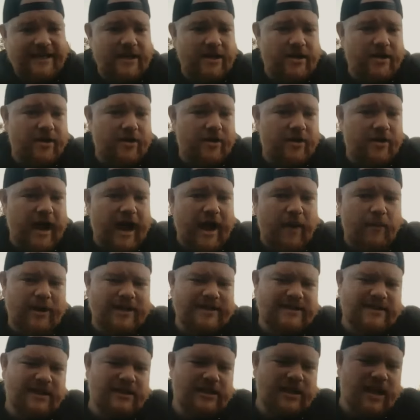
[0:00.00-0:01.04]
year. I
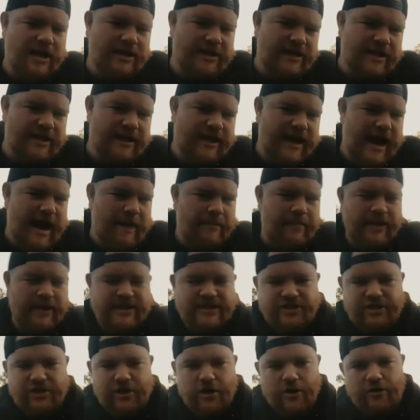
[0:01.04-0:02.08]
went to London and I
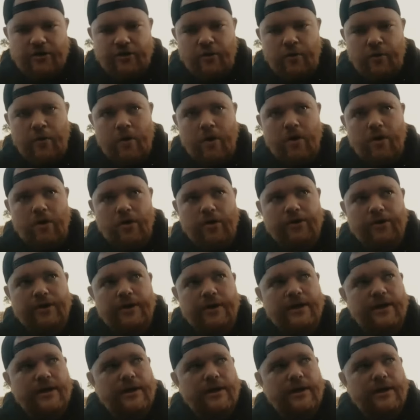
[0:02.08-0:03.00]
placed third in the world.